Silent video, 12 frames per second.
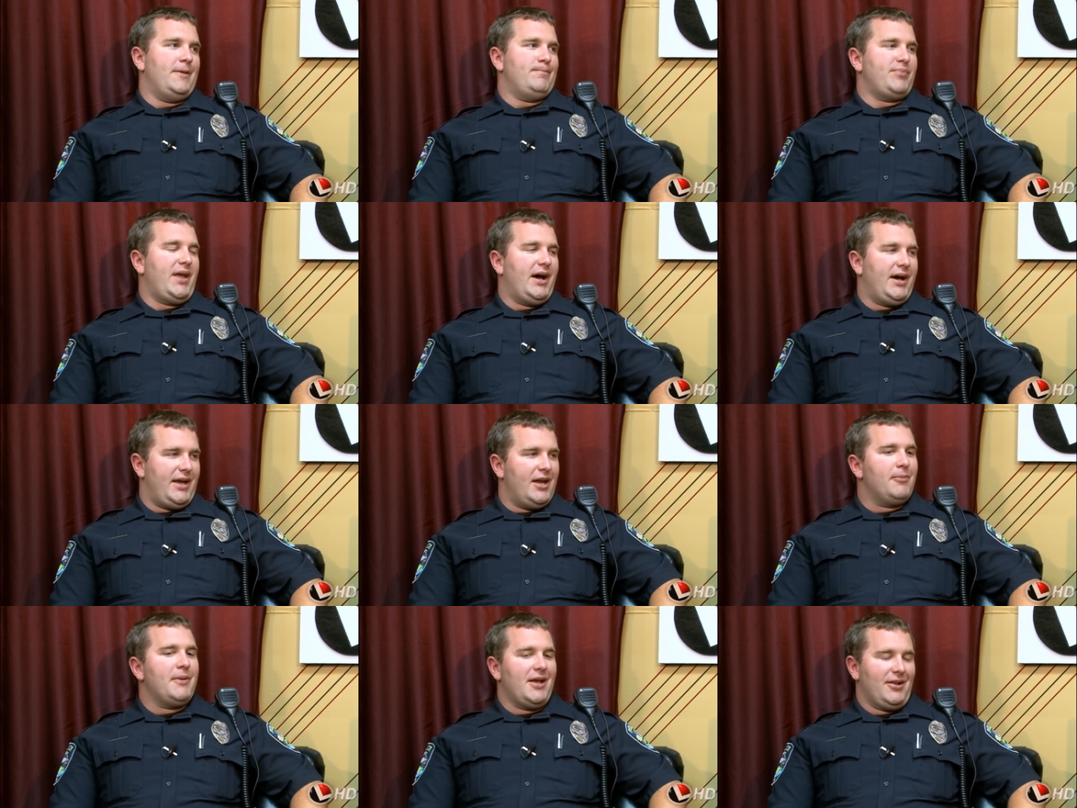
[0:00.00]
And
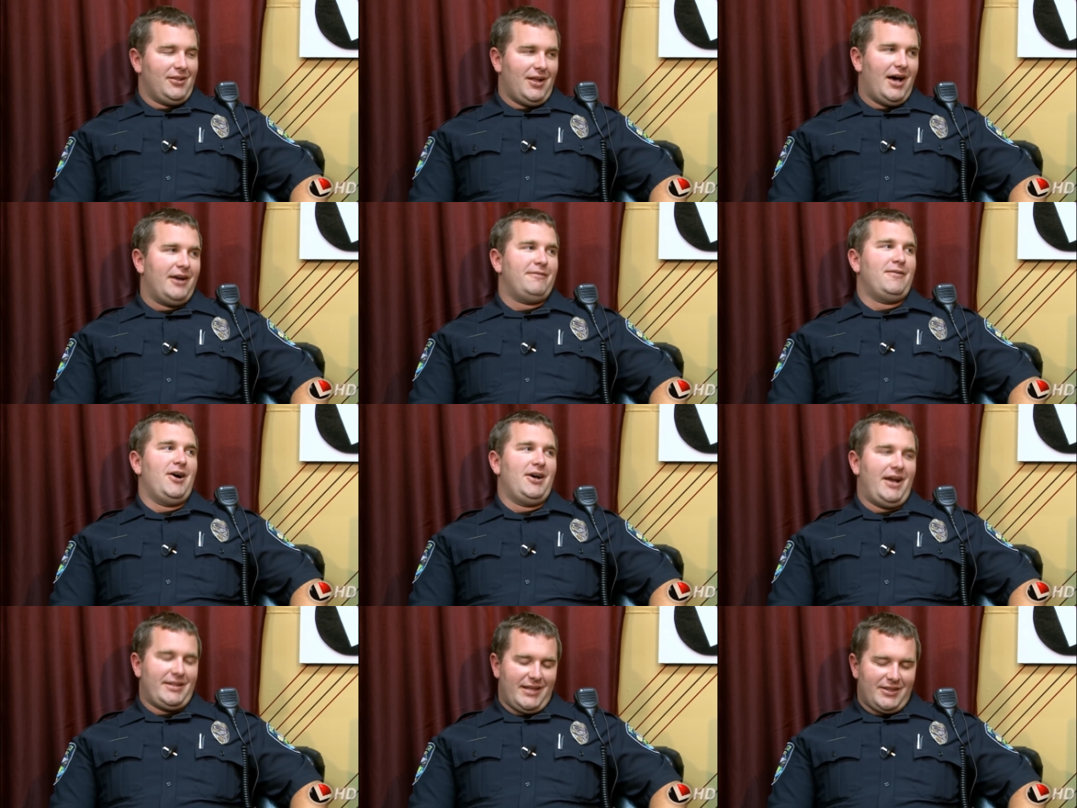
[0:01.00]
it'll be a lot of
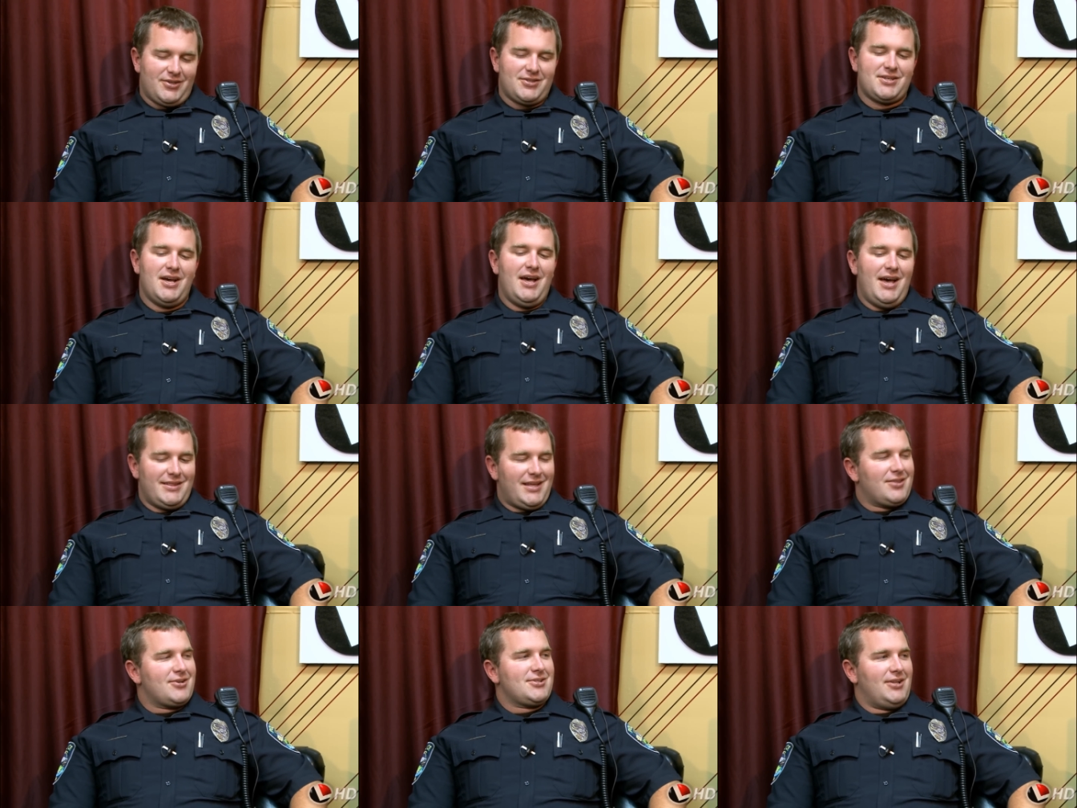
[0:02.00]
fun. I think there's
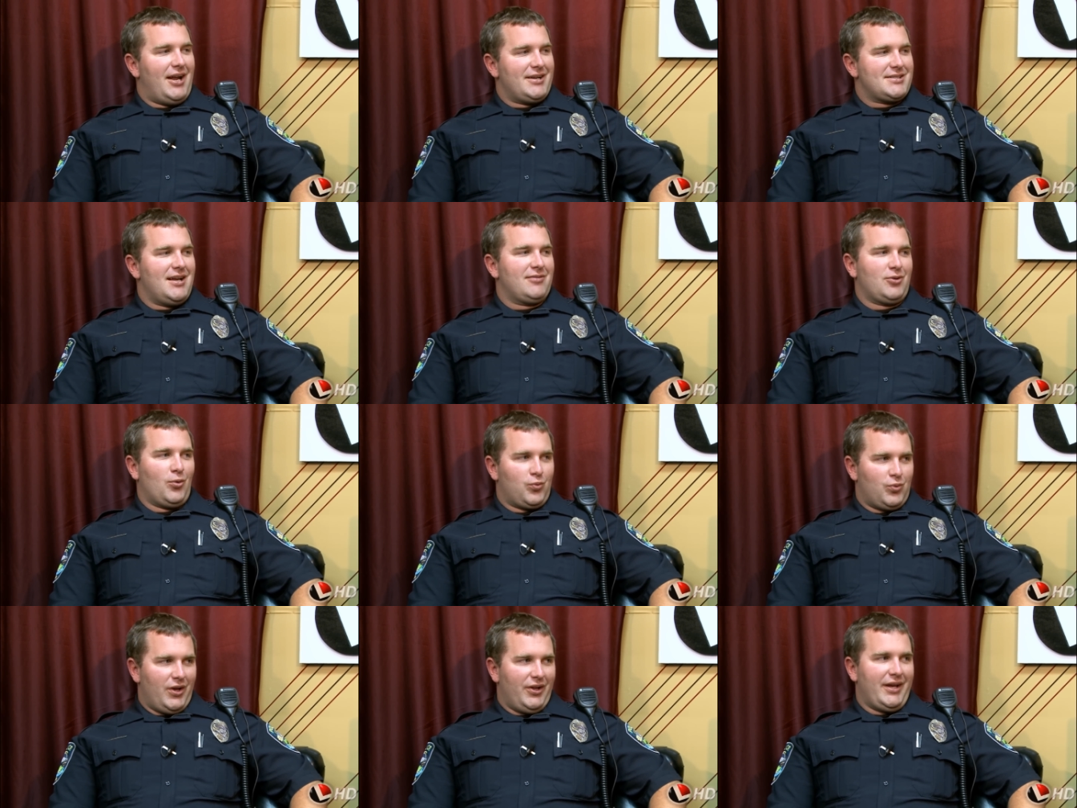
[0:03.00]
a lot of stuff they'll
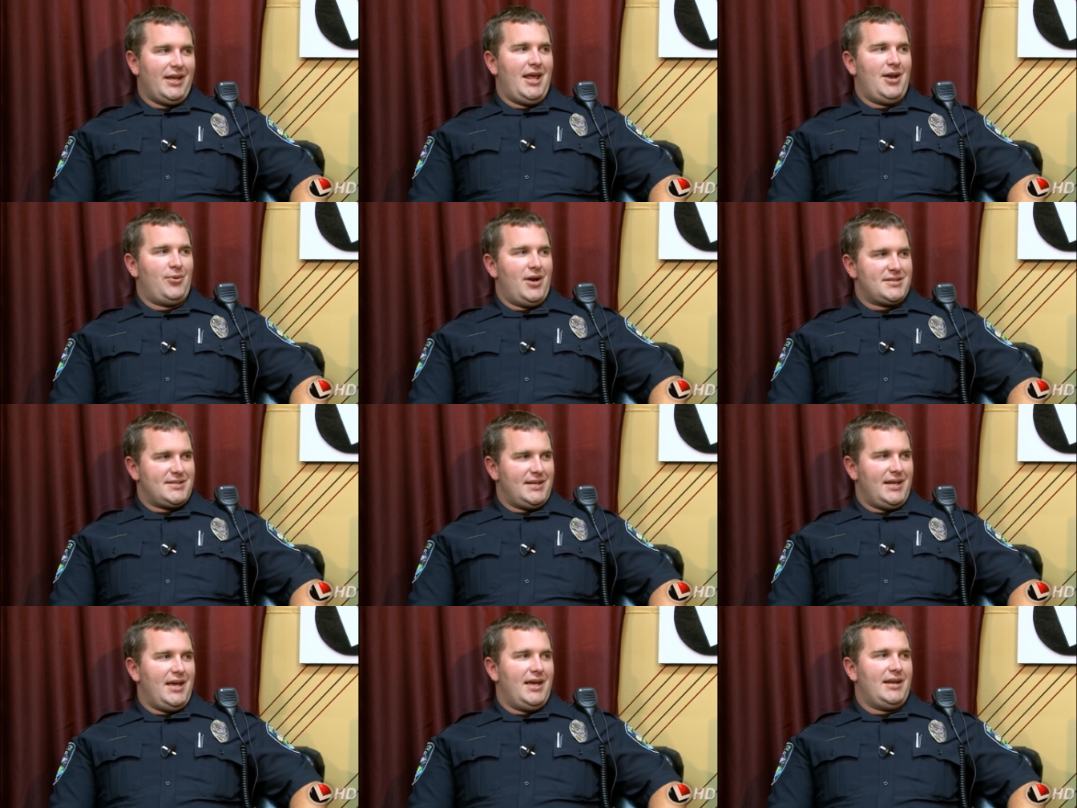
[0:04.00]
really get
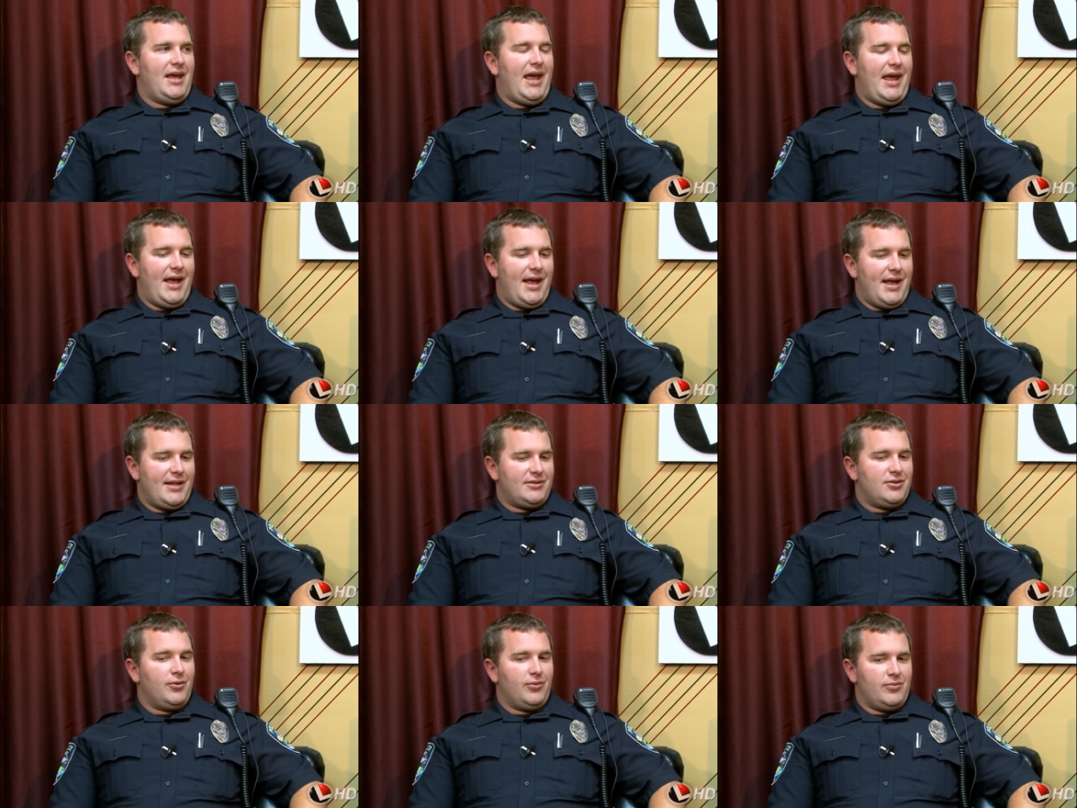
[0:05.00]
interested in,
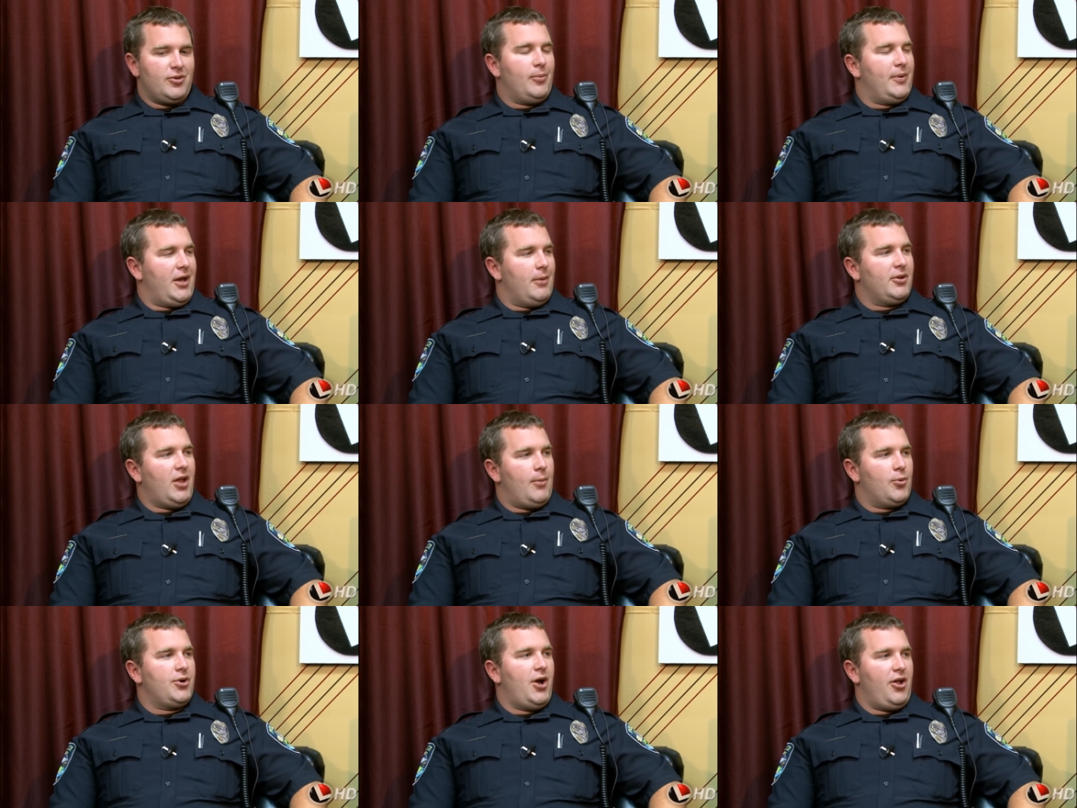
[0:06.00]
and they'll become a
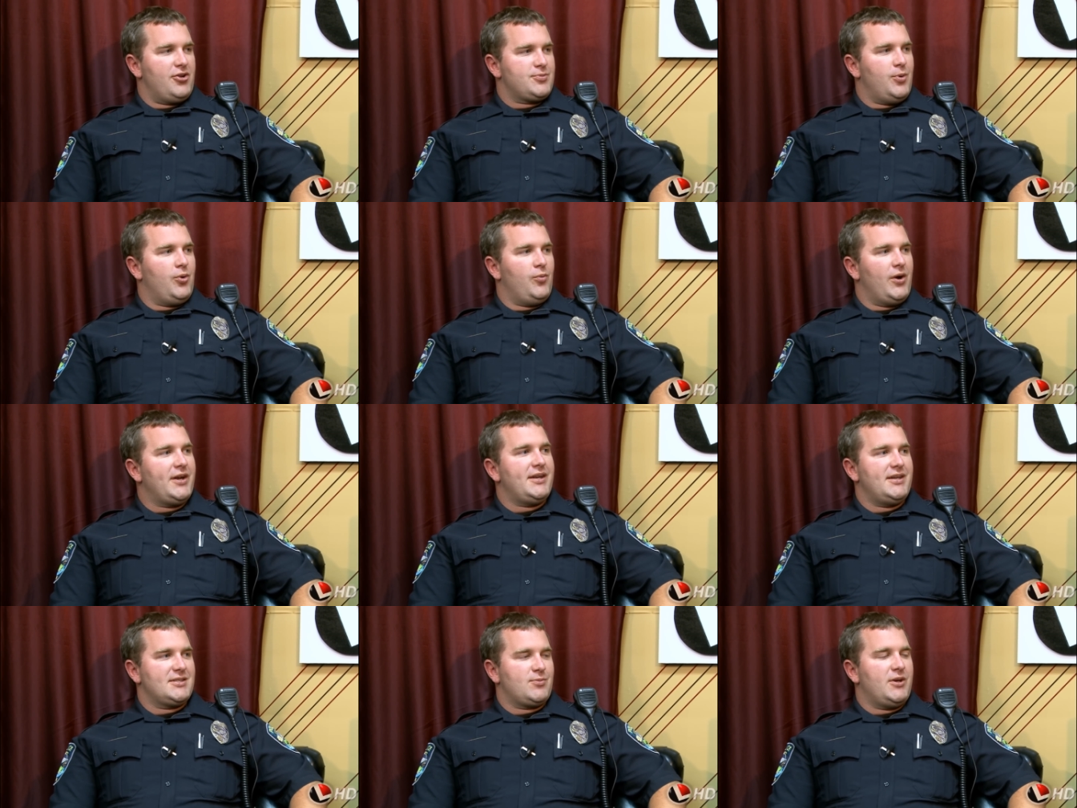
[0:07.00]
lot more knowledgeable in what it
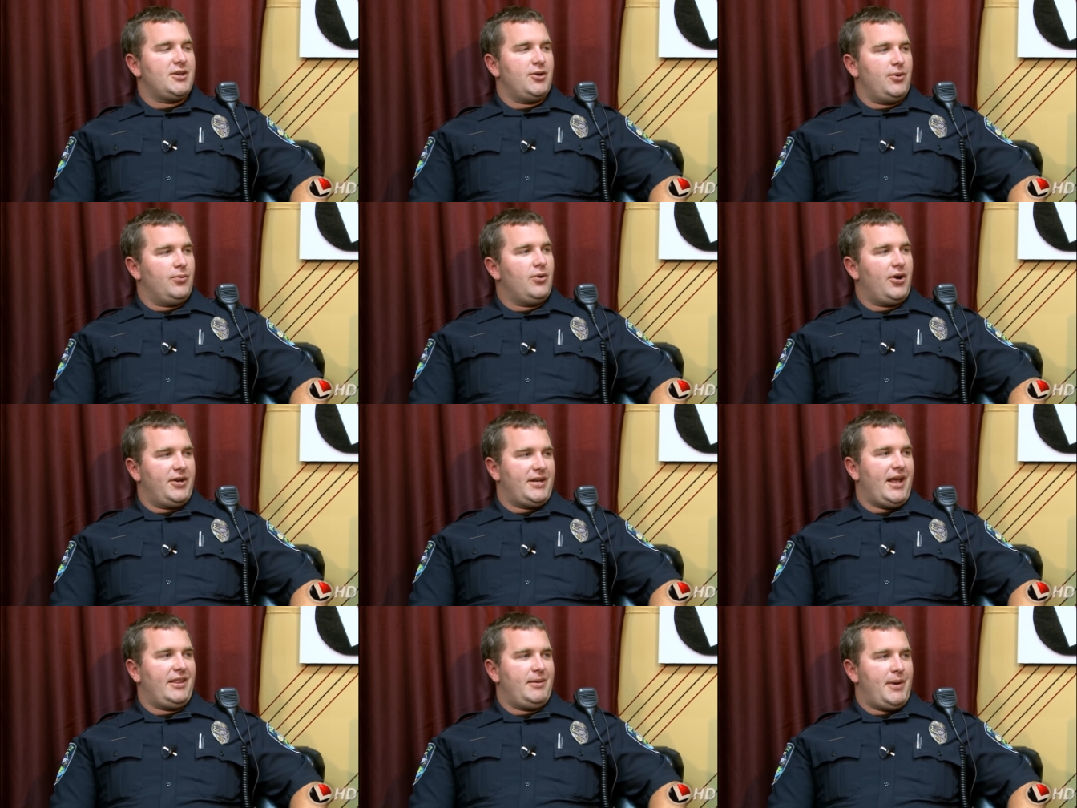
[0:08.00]
is we do on a
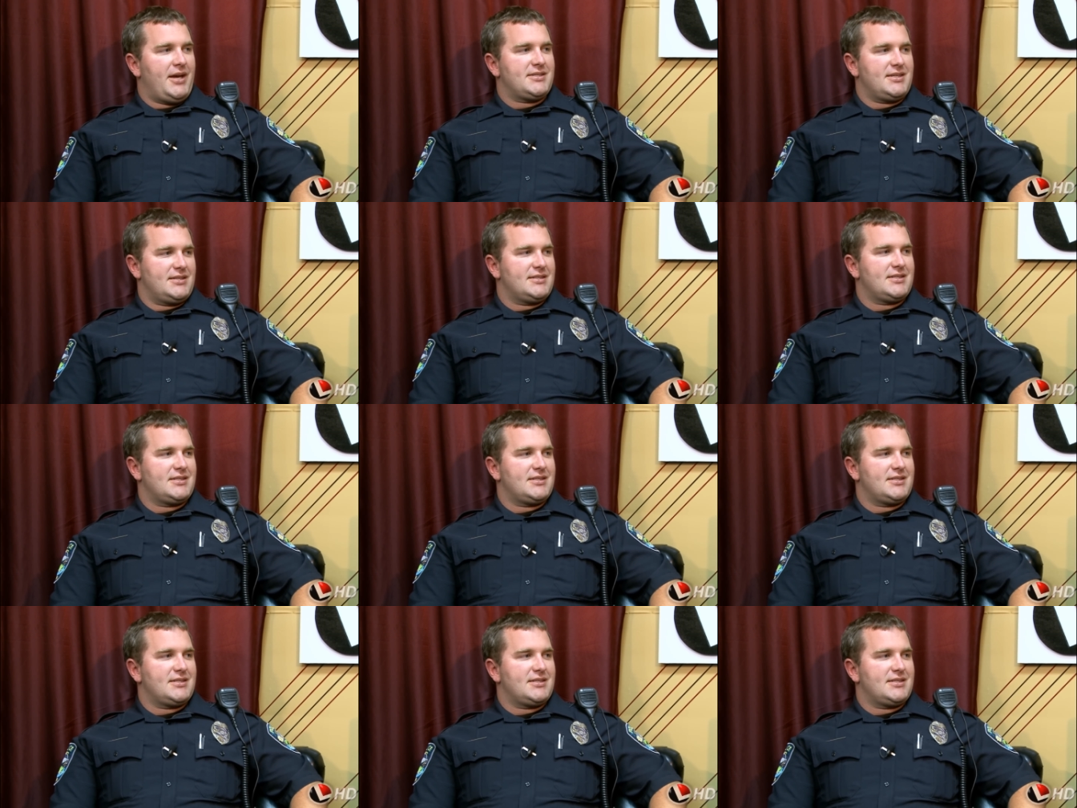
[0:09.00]
daily basis.